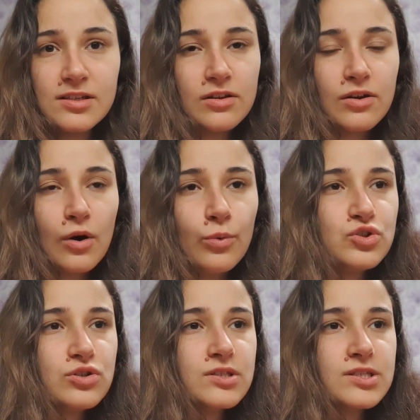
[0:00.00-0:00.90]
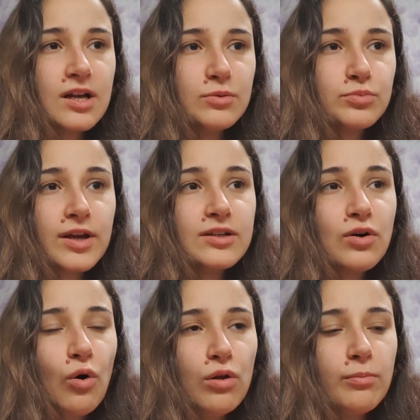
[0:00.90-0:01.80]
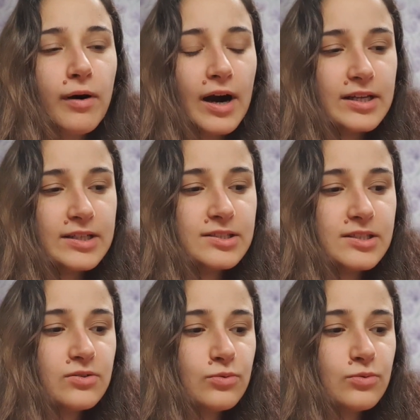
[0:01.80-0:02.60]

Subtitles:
We should celebrate all bodies.